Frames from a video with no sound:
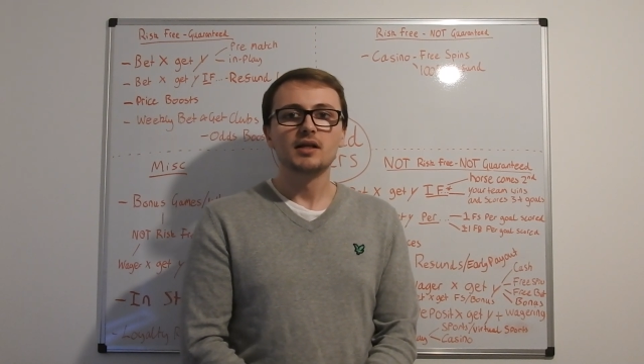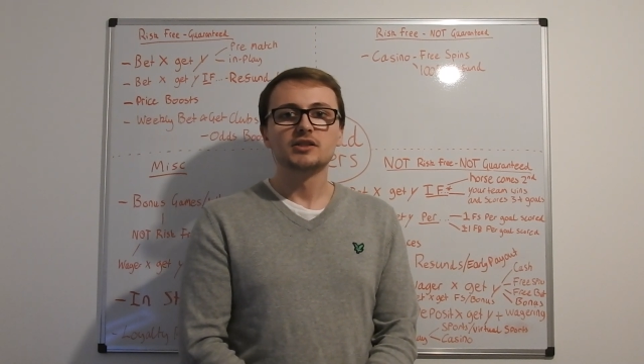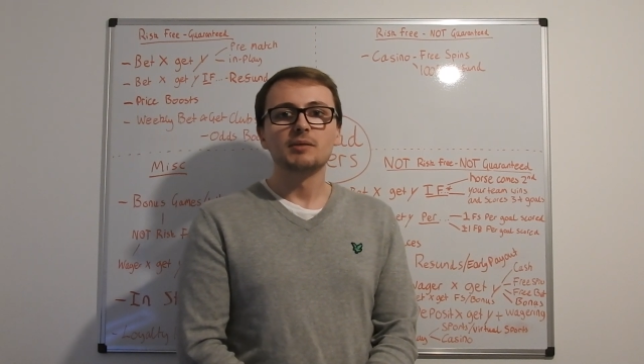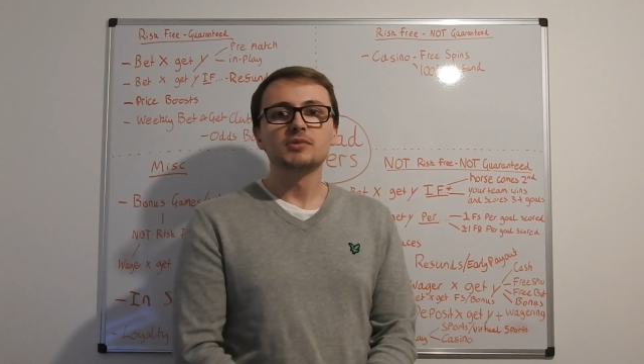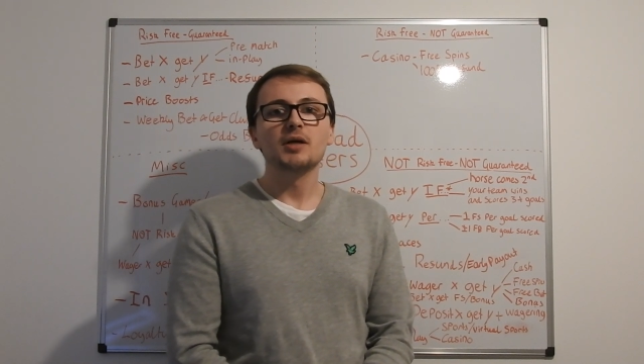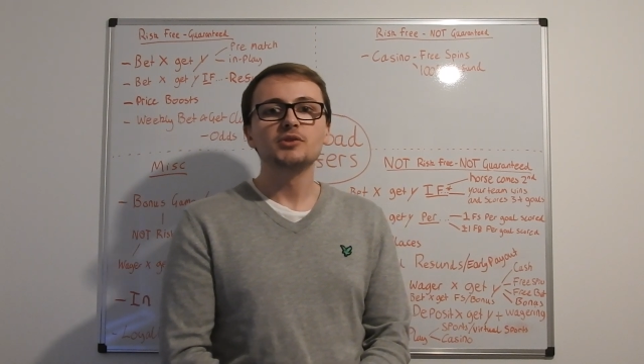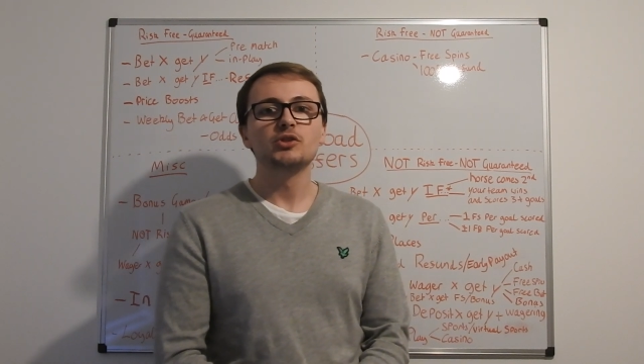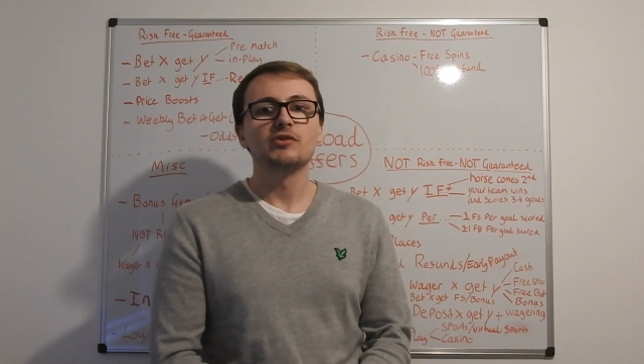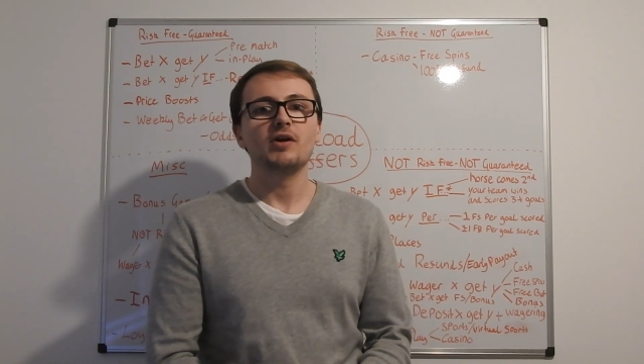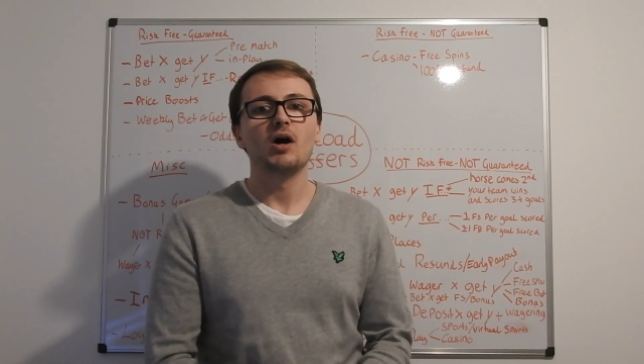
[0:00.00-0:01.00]
Sometimes
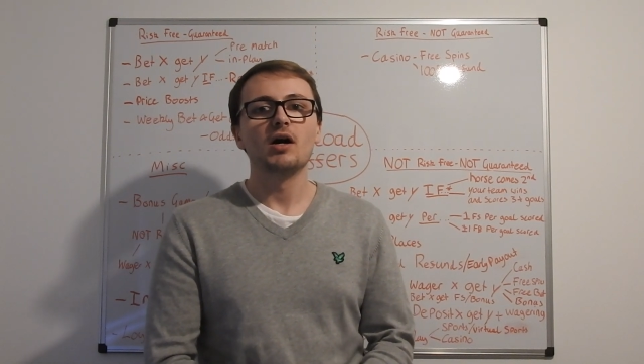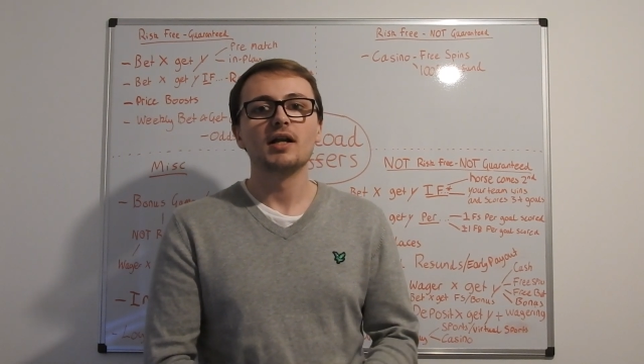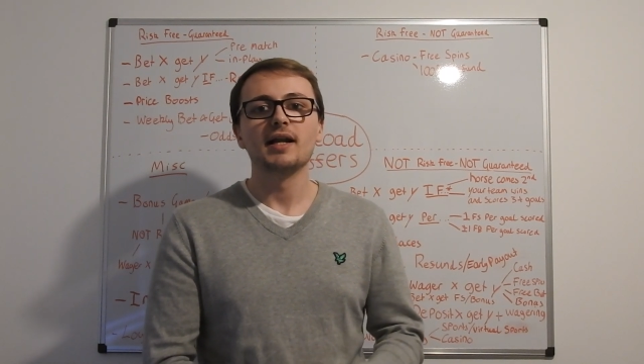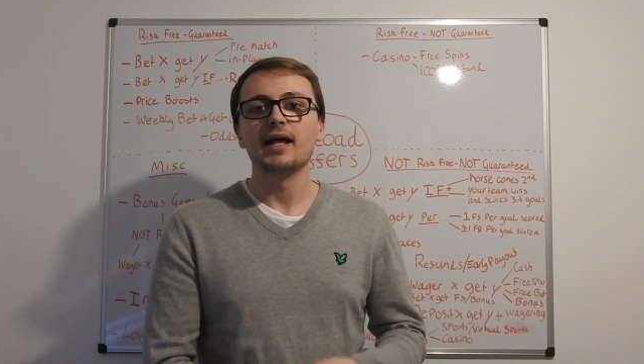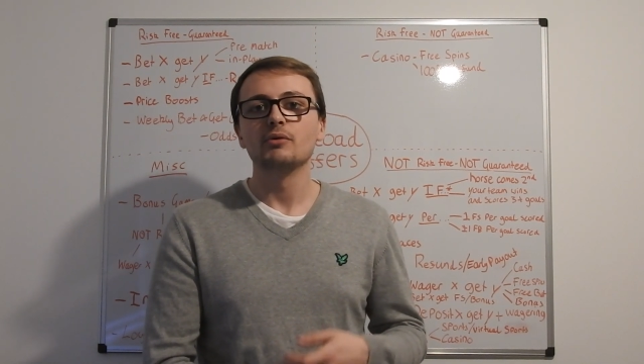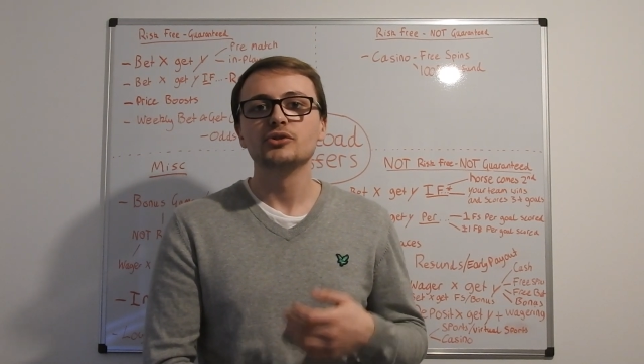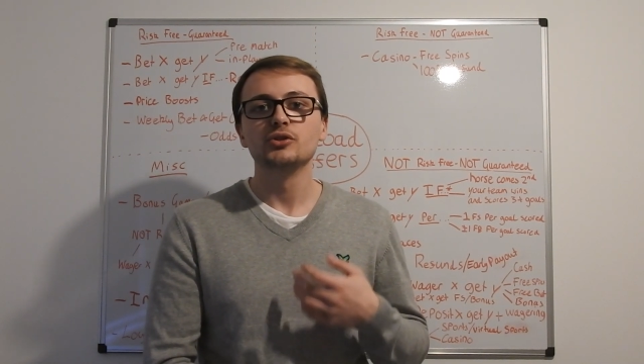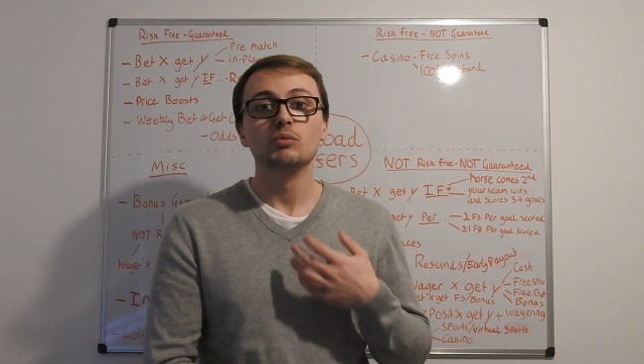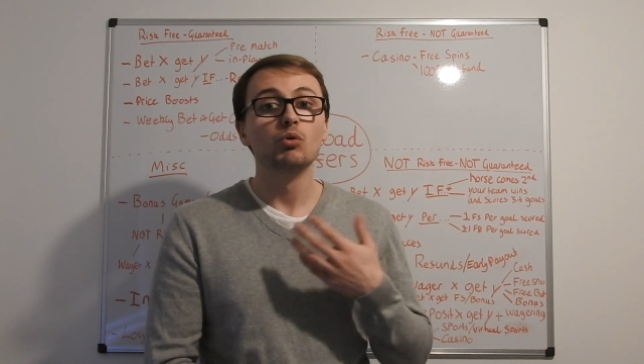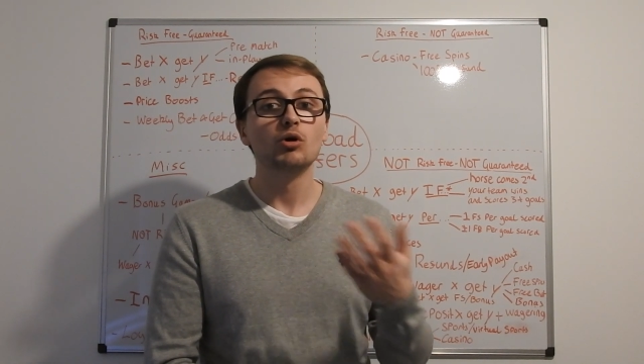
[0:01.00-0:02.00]
you are allowed
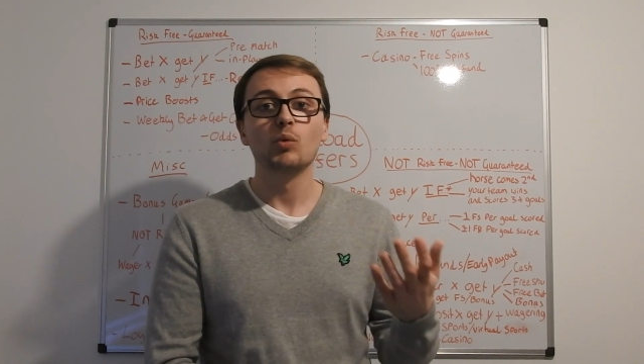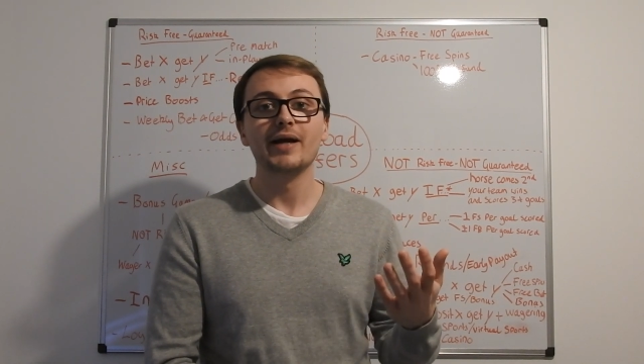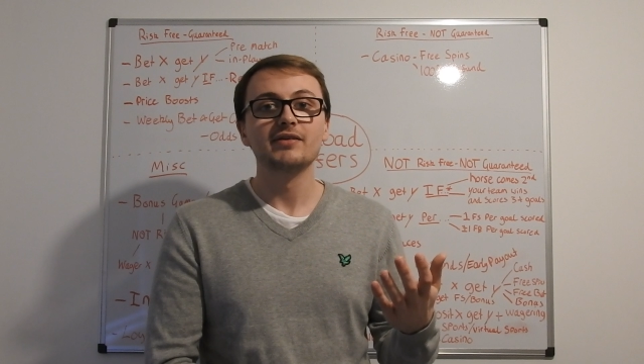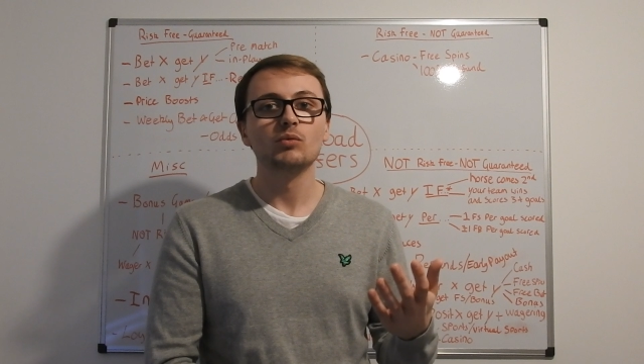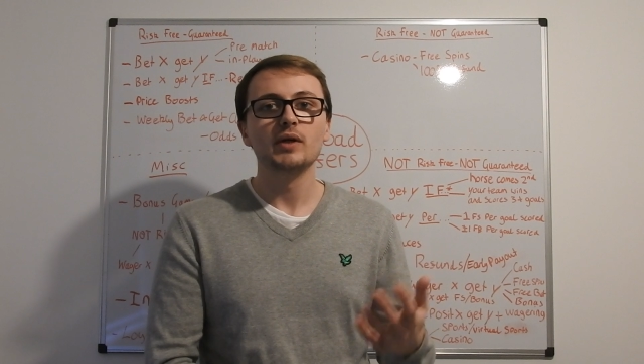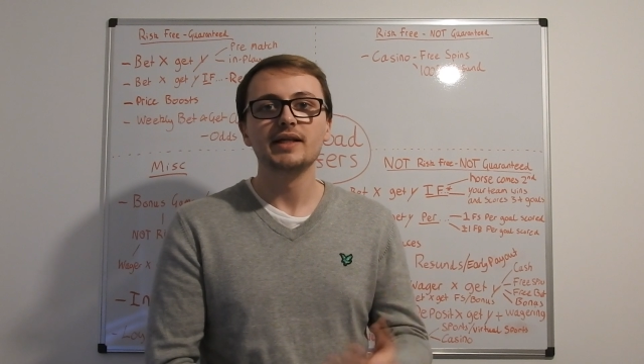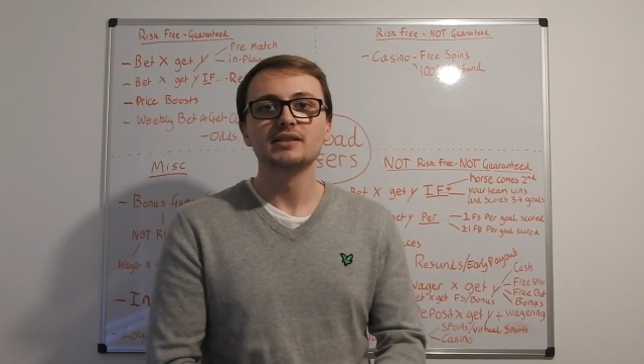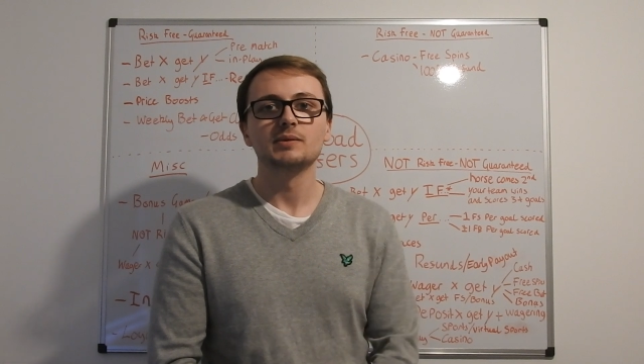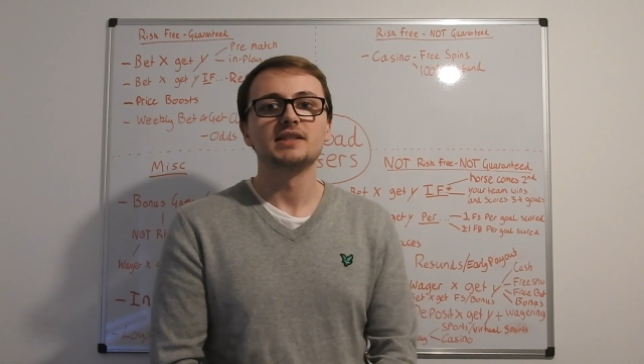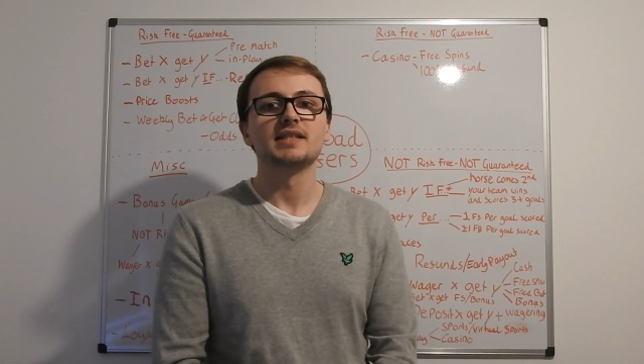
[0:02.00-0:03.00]
to walk away with the
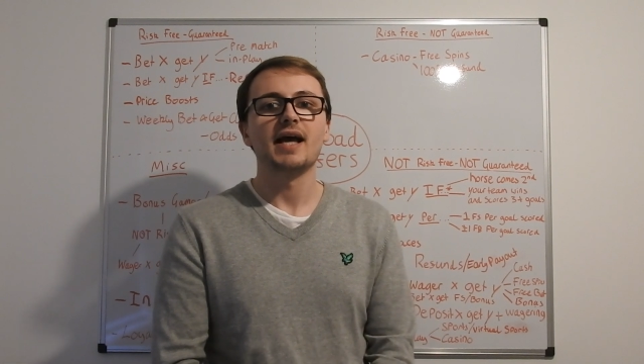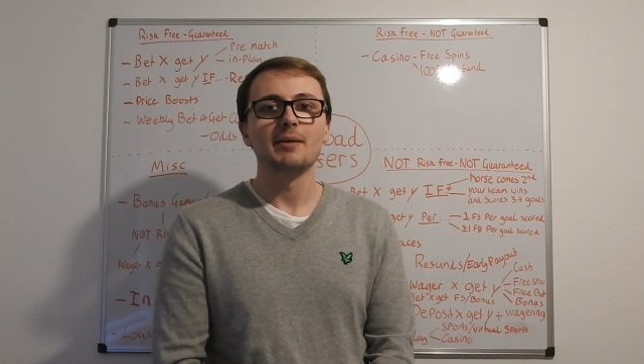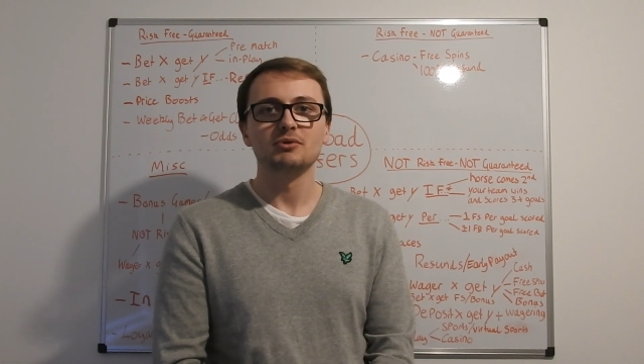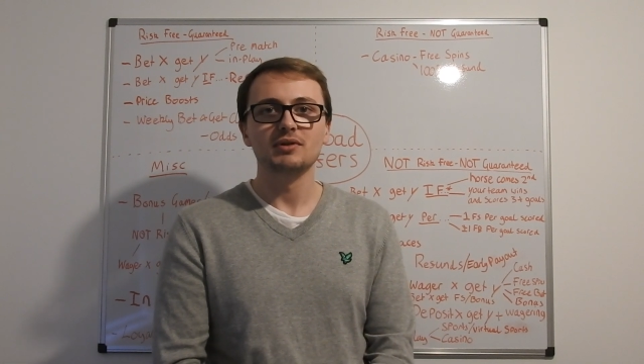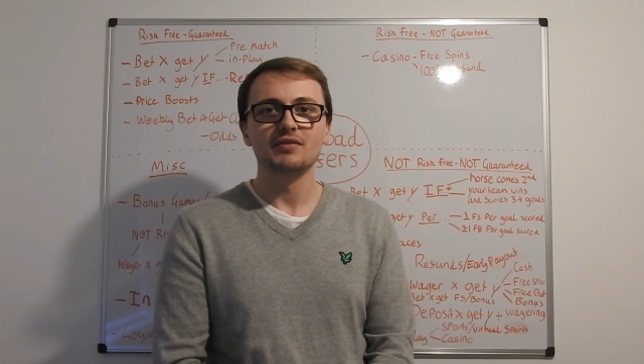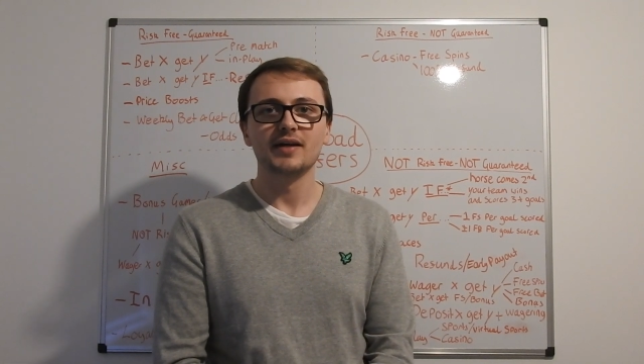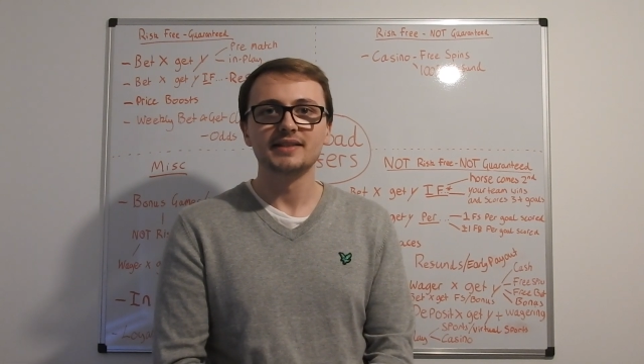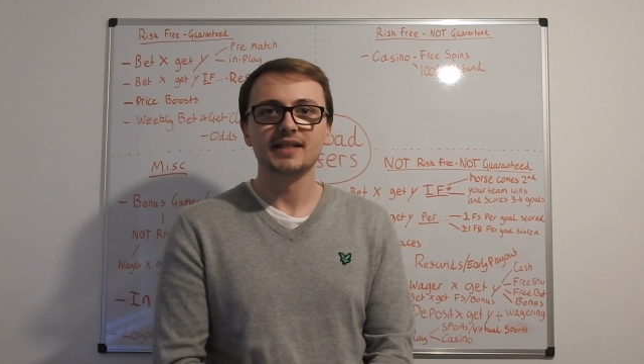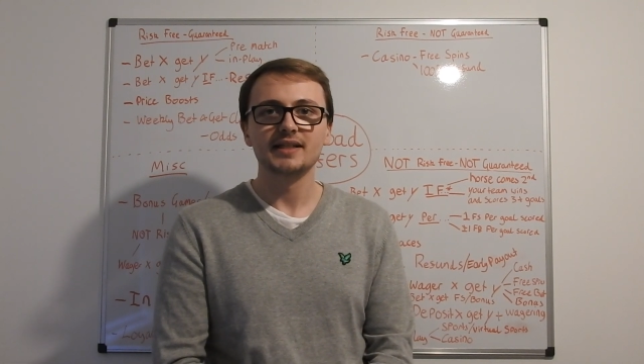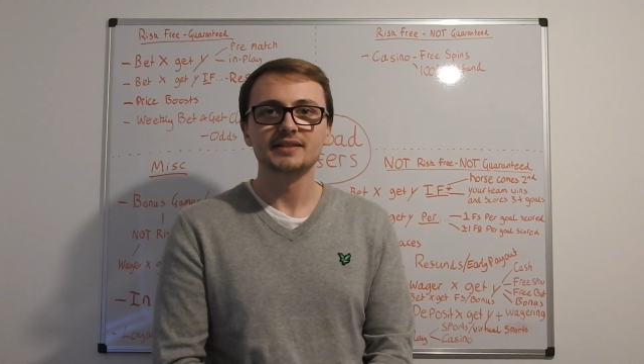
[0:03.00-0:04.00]
winnings, which is absolutely
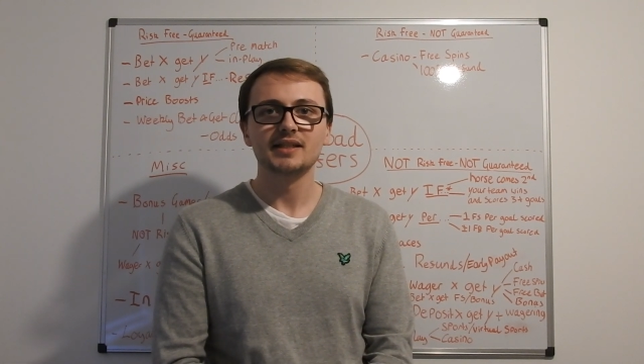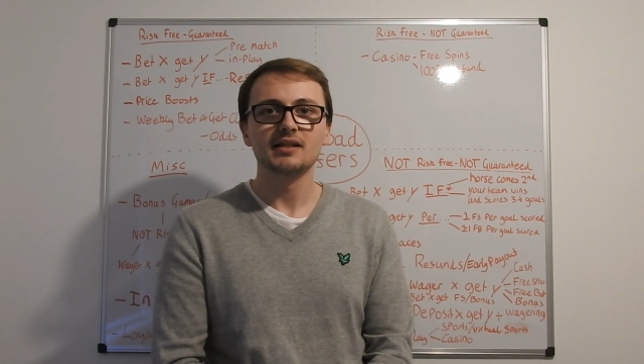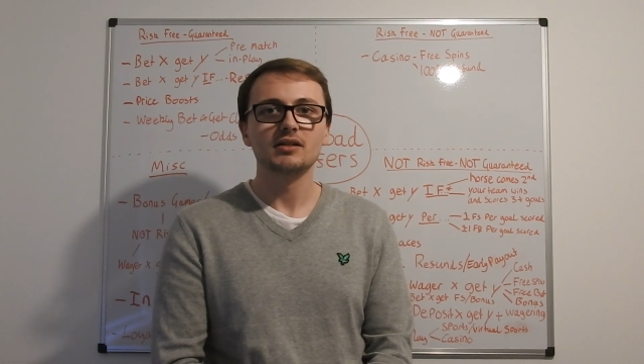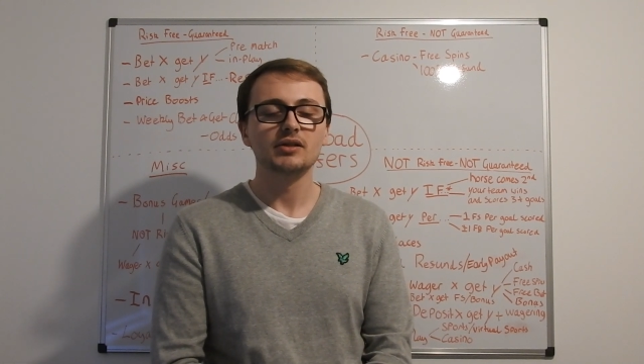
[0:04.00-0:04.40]
fantastic.